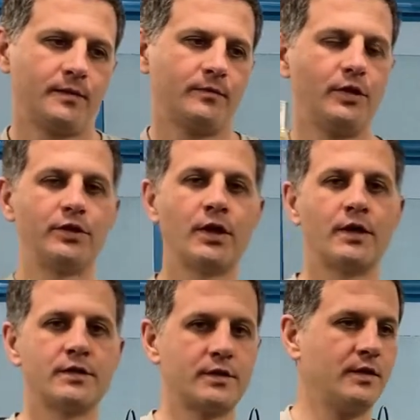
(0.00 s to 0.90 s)

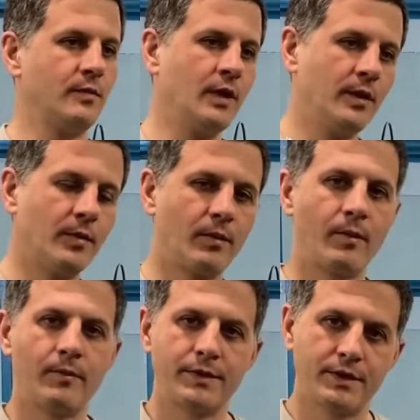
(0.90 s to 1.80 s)
returns, the
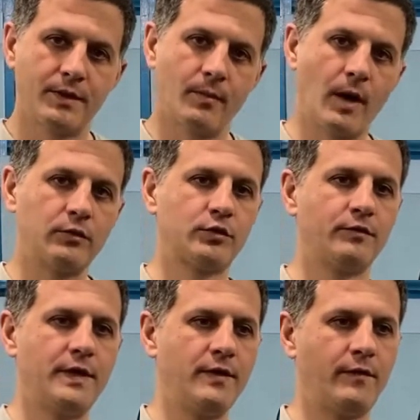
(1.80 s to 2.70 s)
minimal amount of
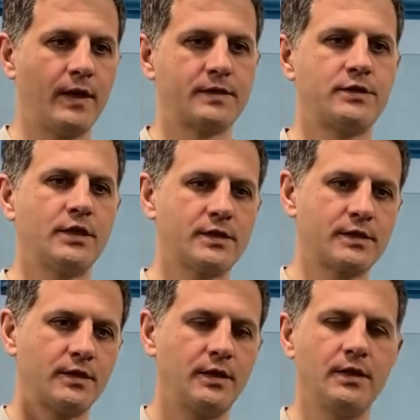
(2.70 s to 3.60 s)
defect.
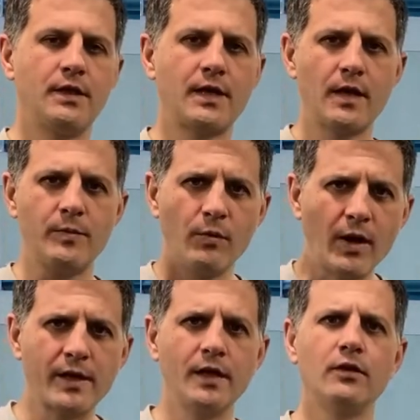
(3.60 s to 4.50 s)
It can be
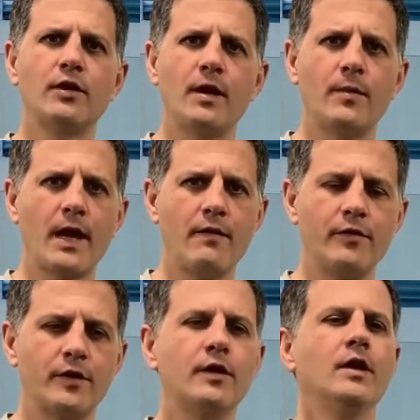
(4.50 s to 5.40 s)
1 kilogram
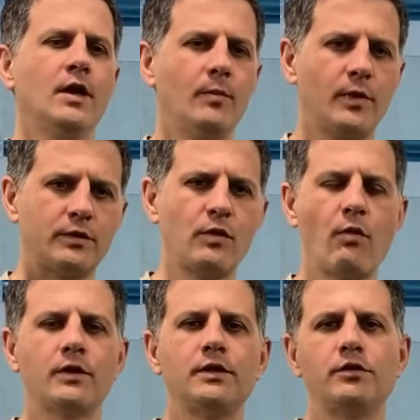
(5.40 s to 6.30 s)
heavier, but we
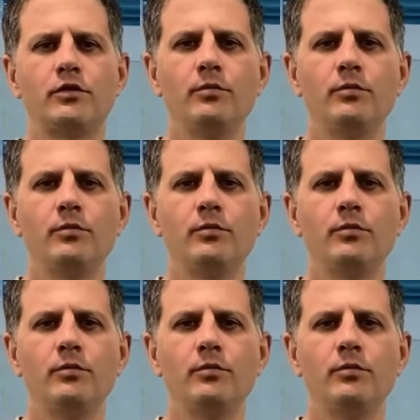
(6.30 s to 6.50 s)
want it to